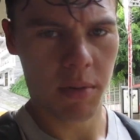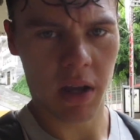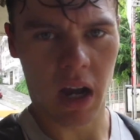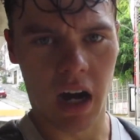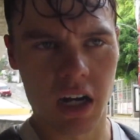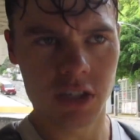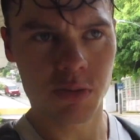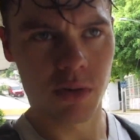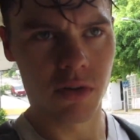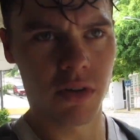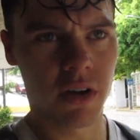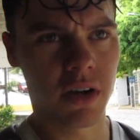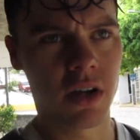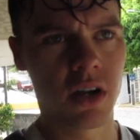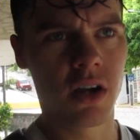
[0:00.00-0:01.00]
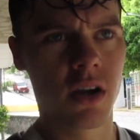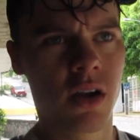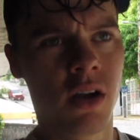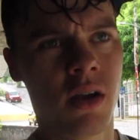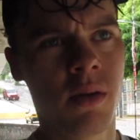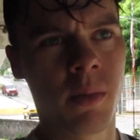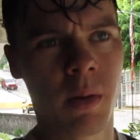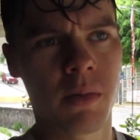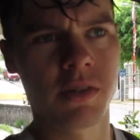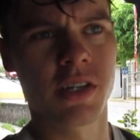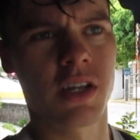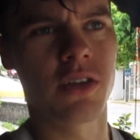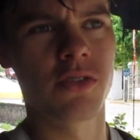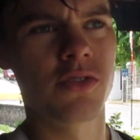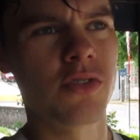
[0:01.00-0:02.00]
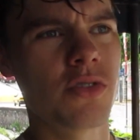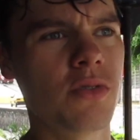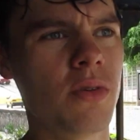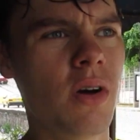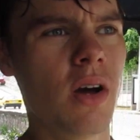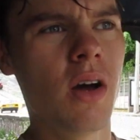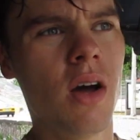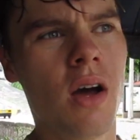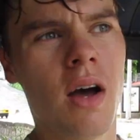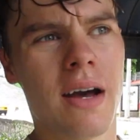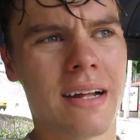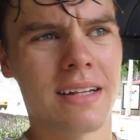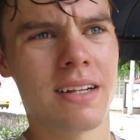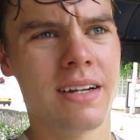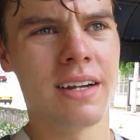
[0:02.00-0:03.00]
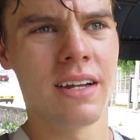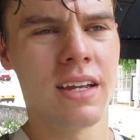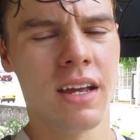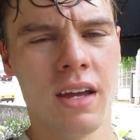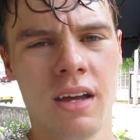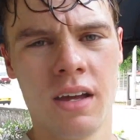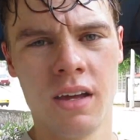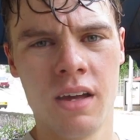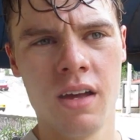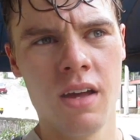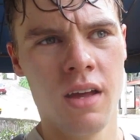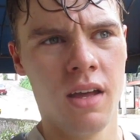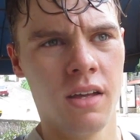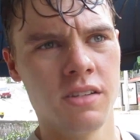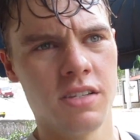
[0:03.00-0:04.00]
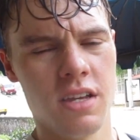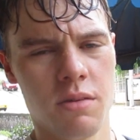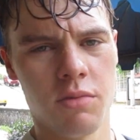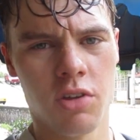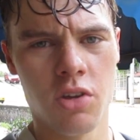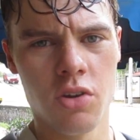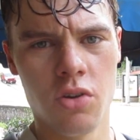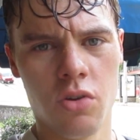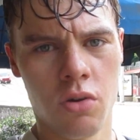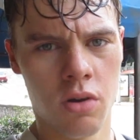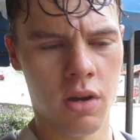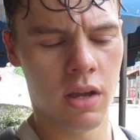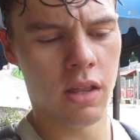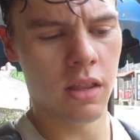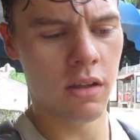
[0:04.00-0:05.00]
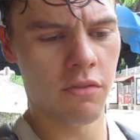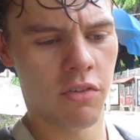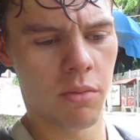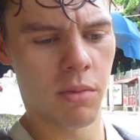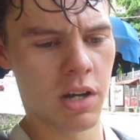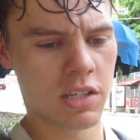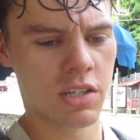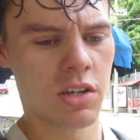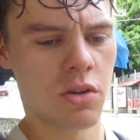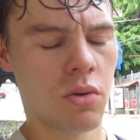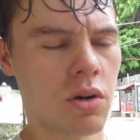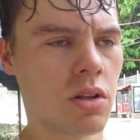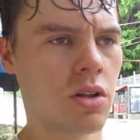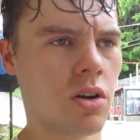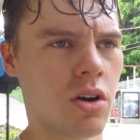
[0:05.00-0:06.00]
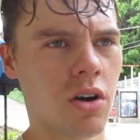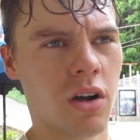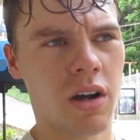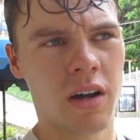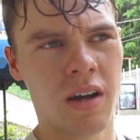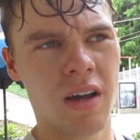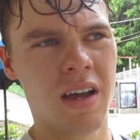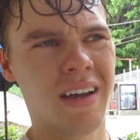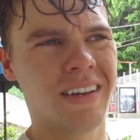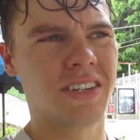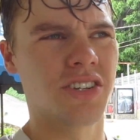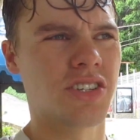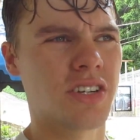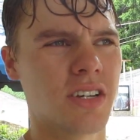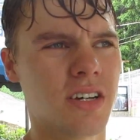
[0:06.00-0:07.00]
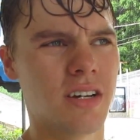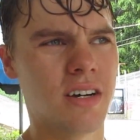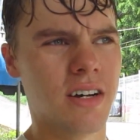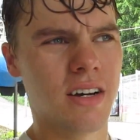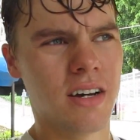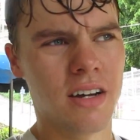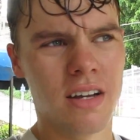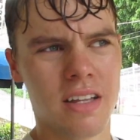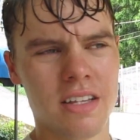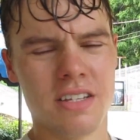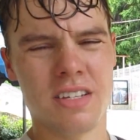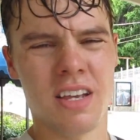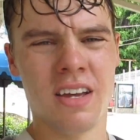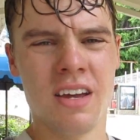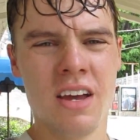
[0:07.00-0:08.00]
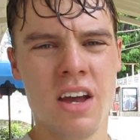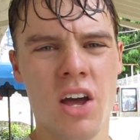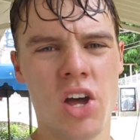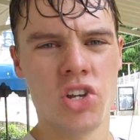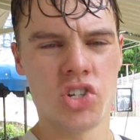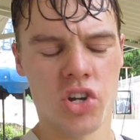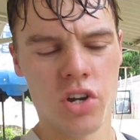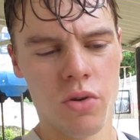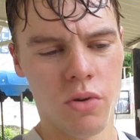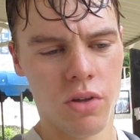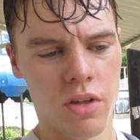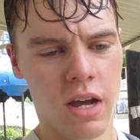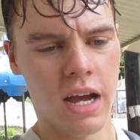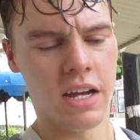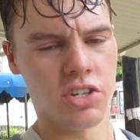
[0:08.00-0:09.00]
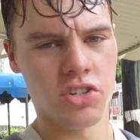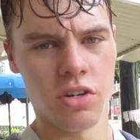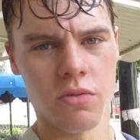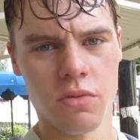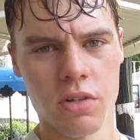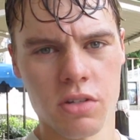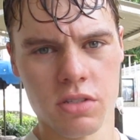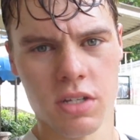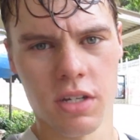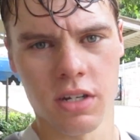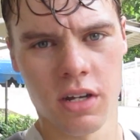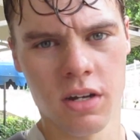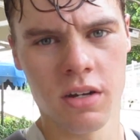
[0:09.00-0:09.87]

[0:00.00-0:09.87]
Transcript: big hospital around here. I'm going to take you to a clinic, CMQ, and then Farmacia Guadalajara, just to at least show you where they're at, show you what it looks like.